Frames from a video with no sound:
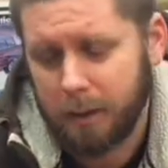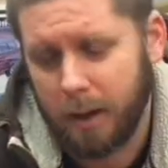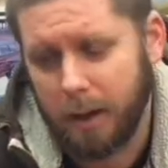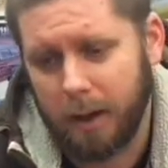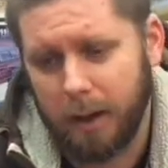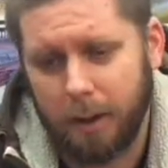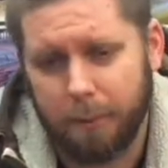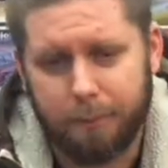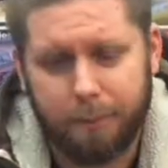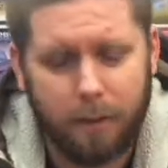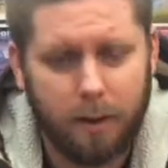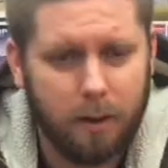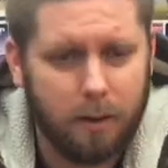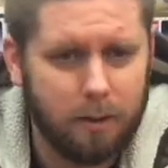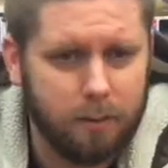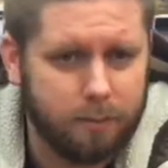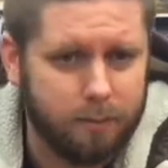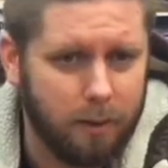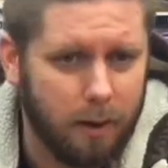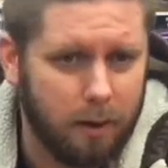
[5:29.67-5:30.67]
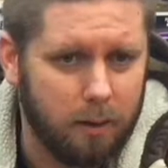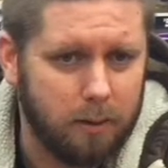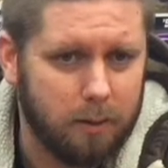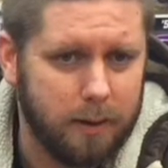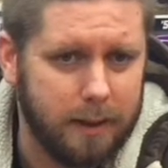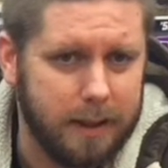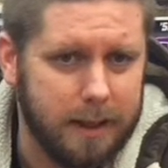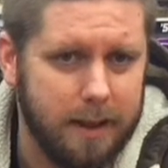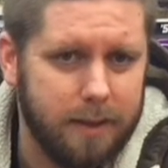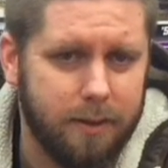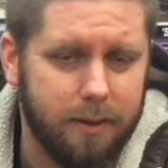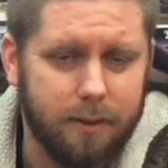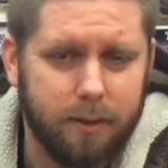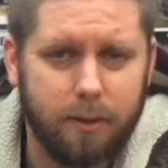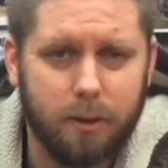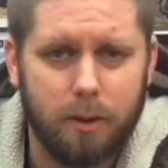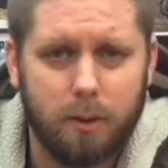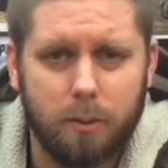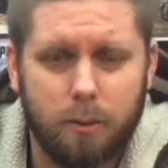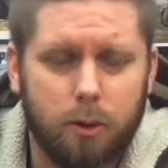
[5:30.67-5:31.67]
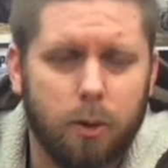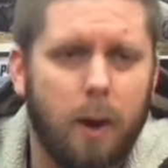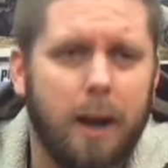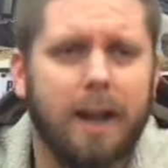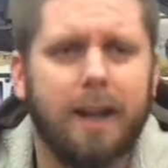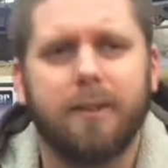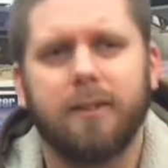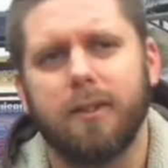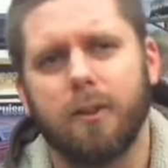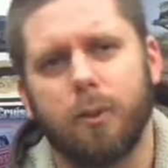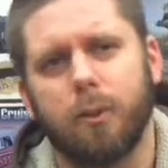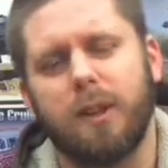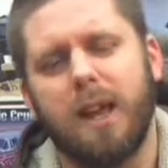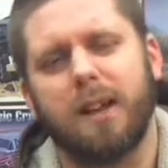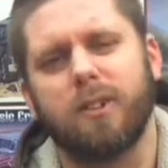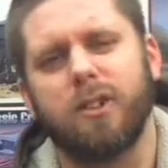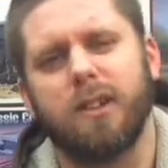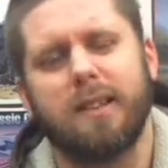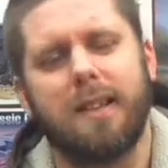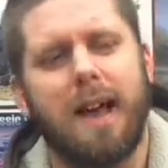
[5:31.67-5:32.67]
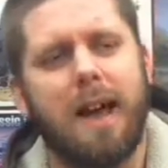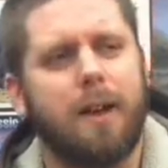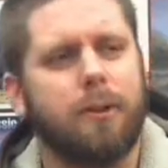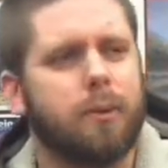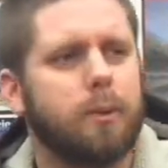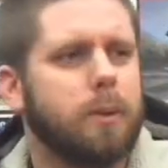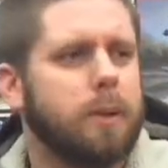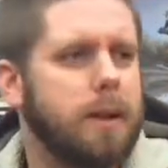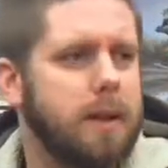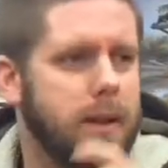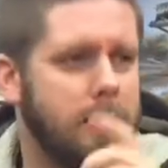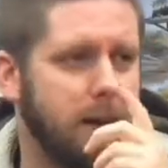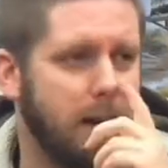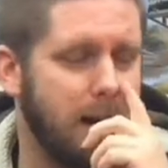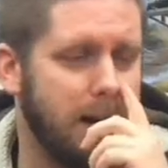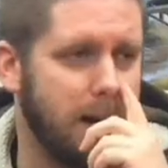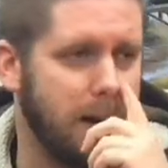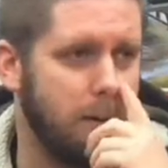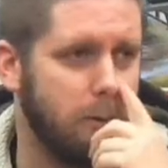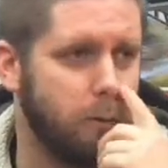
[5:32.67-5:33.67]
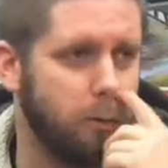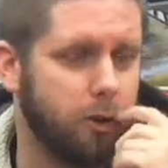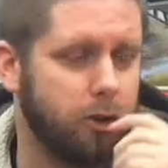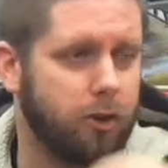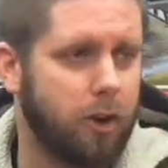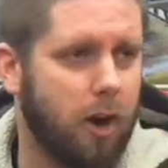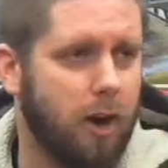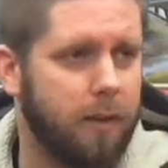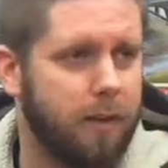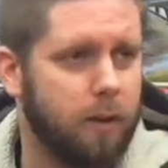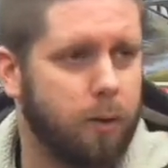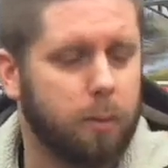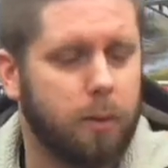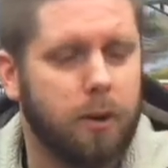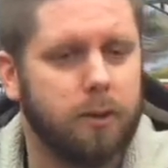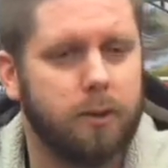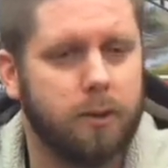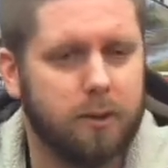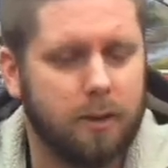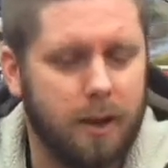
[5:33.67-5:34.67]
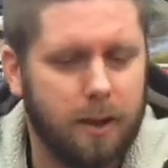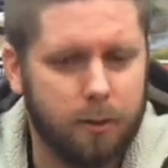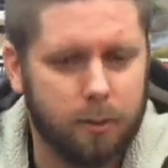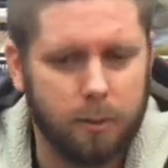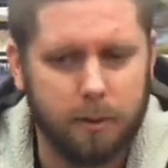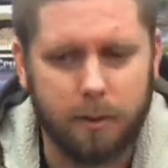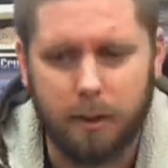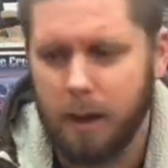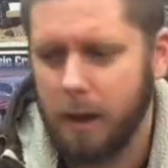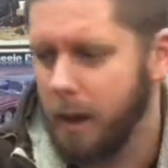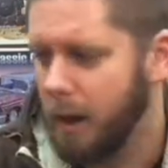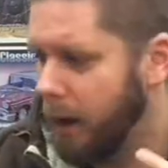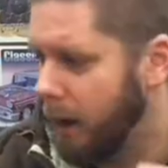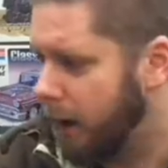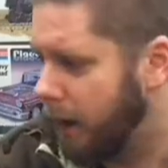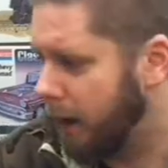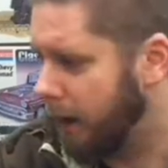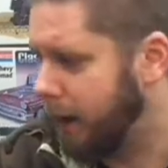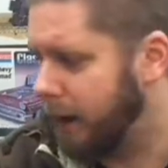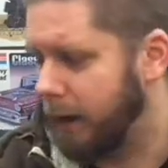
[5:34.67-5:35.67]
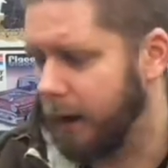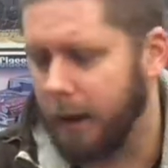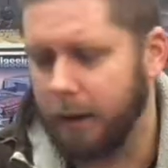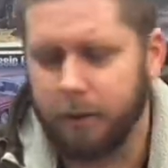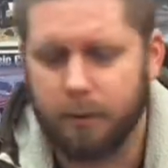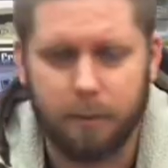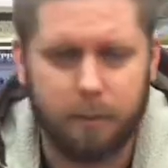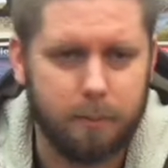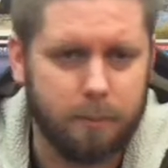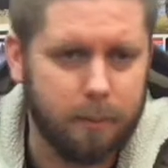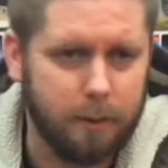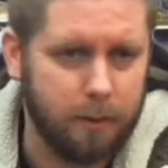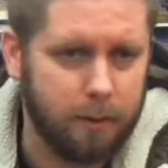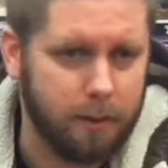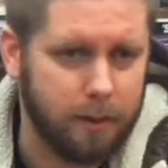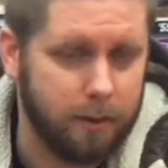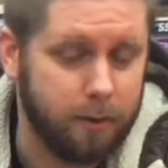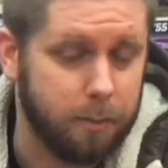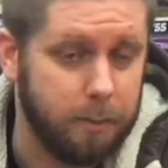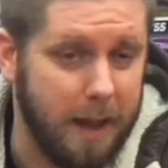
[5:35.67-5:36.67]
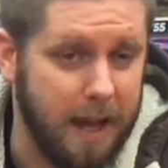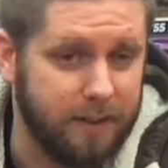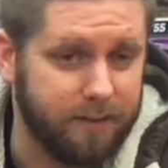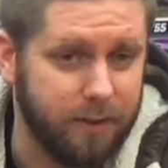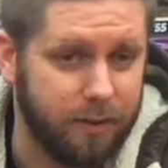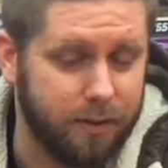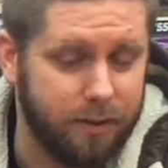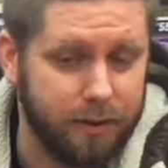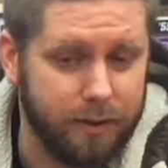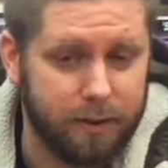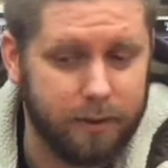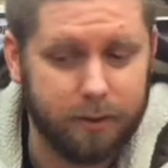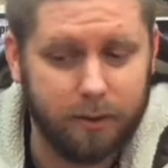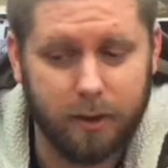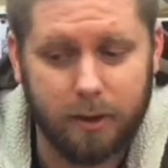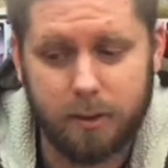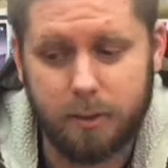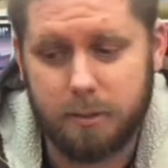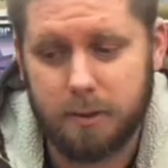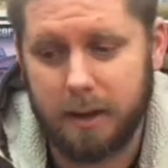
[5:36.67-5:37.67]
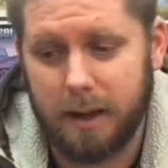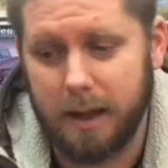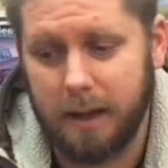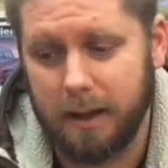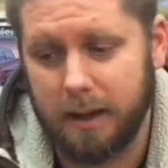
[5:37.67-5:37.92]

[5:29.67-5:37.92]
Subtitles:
I'll clean Ethan's out. So I guess this was actually last week. We started this process last week. I got some heavy thinners out.